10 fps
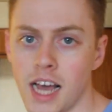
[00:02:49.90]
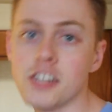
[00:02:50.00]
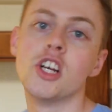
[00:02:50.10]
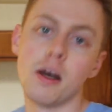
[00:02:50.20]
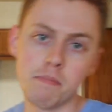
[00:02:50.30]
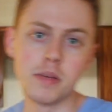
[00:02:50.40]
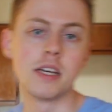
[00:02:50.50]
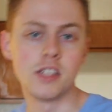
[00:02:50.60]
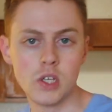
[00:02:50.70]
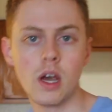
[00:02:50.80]
I jumped
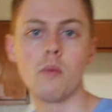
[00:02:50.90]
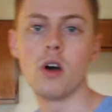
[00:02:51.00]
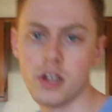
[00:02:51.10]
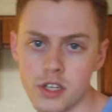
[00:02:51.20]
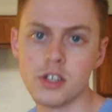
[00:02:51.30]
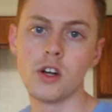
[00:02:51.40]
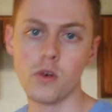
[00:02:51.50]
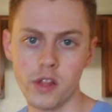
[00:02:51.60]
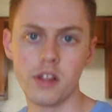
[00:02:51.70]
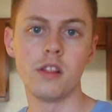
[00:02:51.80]
because I wanted to
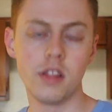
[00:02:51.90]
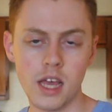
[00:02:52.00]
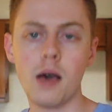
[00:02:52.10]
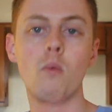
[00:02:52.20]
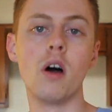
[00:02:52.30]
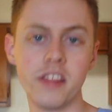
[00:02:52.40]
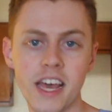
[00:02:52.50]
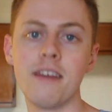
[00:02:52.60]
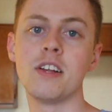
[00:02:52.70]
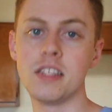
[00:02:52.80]
show that I wanted the
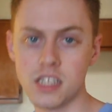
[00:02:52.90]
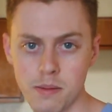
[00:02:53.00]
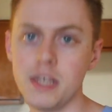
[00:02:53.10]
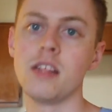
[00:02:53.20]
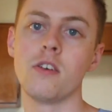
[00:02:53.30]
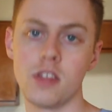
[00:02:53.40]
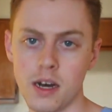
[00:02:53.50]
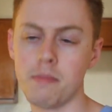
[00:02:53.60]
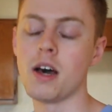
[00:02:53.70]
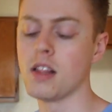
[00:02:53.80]
evidence to be there that
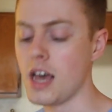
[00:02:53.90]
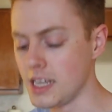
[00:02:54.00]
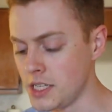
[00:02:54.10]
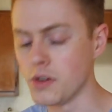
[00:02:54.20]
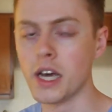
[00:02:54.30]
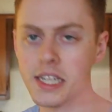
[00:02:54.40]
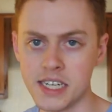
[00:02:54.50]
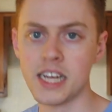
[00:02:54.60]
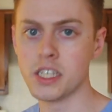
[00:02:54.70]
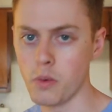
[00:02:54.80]
I'm not lying to you guys
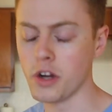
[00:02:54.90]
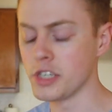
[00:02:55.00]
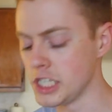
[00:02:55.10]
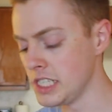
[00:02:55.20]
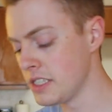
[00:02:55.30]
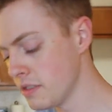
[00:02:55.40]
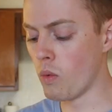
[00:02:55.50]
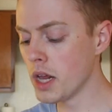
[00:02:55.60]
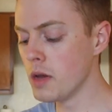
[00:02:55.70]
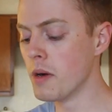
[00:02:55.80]
and actually wearing jeans.
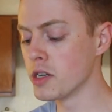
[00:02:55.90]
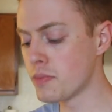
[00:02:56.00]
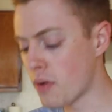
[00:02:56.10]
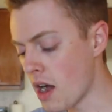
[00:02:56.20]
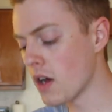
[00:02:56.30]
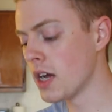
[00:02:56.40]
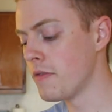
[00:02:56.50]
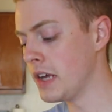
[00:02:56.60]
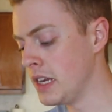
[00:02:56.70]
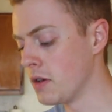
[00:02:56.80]
What are you most proud
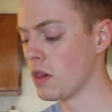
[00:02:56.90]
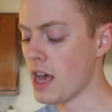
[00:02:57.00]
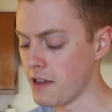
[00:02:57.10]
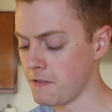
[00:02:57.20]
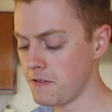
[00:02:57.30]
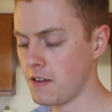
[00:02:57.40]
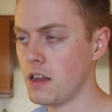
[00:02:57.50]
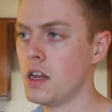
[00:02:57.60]
of in your life?